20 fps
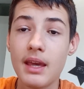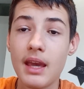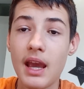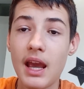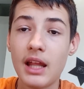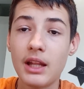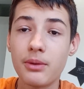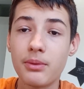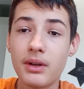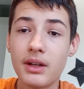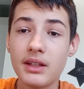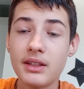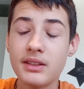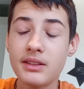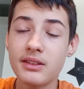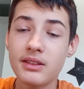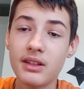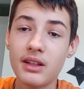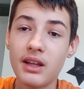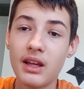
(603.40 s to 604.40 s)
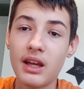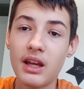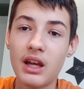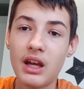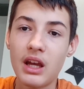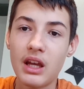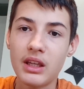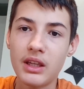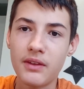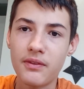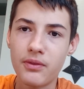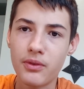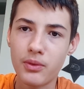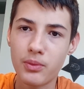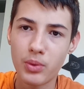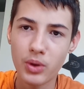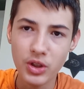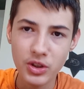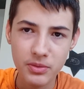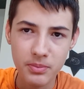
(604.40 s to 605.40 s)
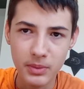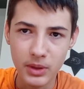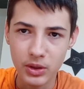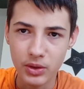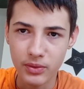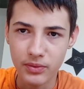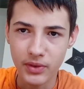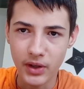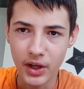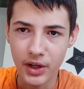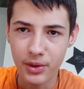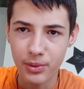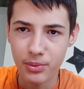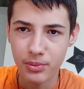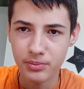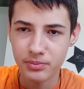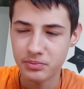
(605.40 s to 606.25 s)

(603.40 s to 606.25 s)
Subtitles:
Anyways, if you want me to fire